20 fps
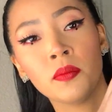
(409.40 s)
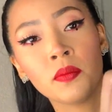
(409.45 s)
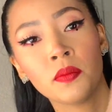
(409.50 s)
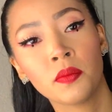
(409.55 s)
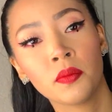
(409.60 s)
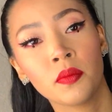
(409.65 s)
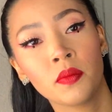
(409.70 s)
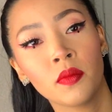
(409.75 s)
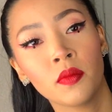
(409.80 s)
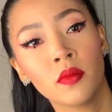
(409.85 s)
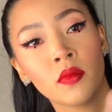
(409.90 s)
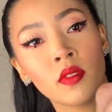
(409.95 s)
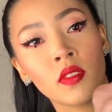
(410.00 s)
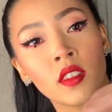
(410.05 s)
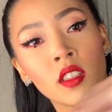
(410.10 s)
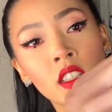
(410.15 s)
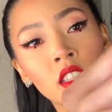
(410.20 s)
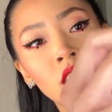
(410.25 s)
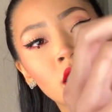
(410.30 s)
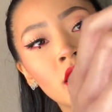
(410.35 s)

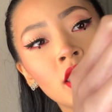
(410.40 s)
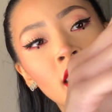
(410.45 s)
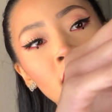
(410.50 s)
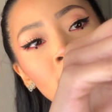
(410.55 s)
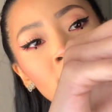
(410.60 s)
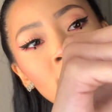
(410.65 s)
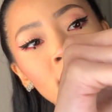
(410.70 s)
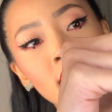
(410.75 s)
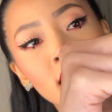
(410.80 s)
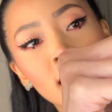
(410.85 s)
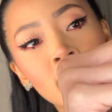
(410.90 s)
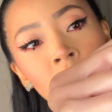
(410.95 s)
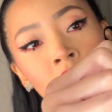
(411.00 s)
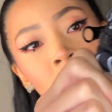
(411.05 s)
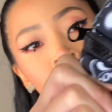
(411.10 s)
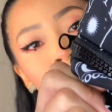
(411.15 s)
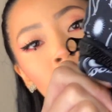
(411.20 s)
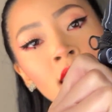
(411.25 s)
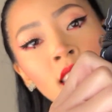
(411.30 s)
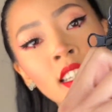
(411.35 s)
So you can see
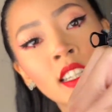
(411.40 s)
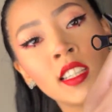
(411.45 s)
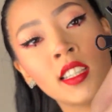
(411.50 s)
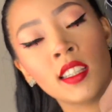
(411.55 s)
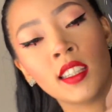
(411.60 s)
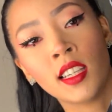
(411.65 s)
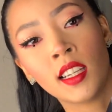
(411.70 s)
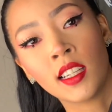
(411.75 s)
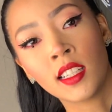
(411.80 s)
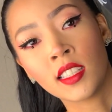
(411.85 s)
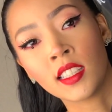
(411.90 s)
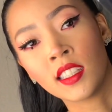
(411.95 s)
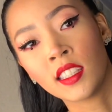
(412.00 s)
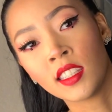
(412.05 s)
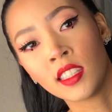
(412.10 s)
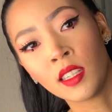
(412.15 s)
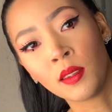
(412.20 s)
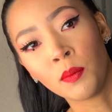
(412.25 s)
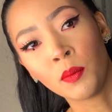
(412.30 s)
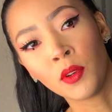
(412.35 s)
there's a
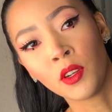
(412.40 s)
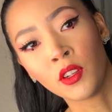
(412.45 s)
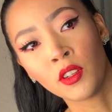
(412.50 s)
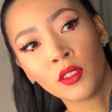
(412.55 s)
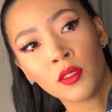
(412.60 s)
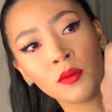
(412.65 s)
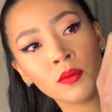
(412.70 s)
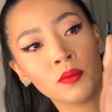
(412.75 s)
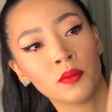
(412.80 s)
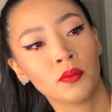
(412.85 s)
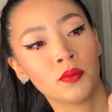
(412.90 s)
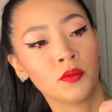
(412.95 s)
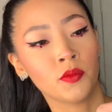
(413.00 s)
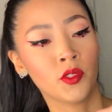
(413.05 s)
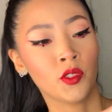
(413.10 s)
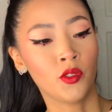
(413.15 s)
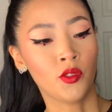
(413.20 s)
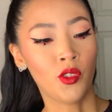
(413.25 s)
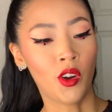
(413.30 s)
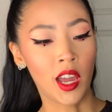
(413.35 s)
zipper
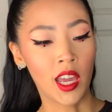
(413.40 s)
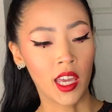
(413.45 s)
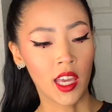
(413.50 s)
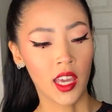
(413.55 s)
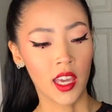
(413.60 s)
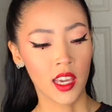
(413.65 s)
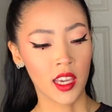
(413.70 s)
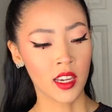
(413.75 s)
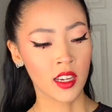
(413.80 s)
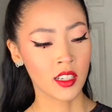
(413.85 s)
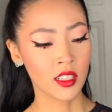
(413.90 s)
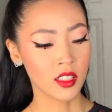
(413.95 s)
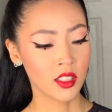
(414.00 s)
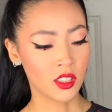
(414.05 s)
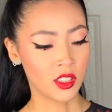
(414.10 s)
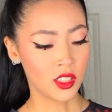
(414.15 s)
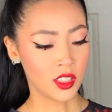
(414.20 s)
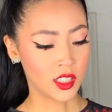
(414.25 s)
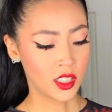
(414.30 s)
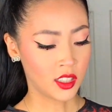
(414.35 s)
right here, so you
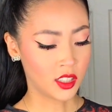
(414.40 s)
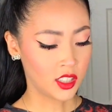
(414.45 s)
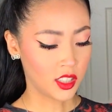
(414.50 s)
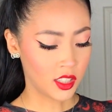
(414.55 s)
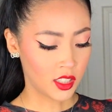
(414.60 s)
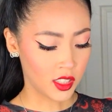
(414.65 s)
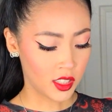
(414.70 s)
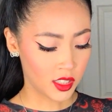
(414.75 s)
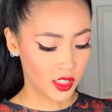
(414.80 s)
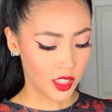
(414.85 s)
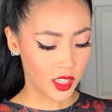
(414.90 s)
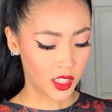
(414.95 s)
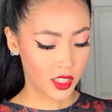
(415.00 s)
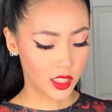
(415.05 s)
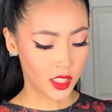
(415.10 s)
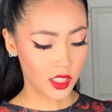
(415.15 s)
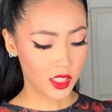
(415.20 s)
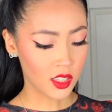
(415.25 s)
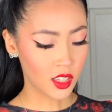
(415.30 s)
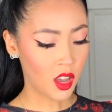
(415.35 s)
can just take
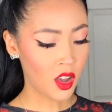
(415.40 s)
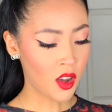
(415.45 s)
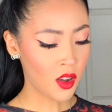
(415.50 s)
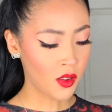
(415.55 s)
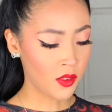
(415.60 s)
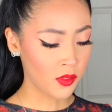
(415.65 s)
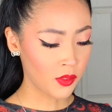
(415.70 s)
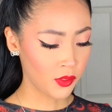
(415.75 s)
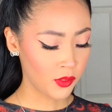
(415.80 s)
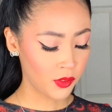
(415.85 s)
this off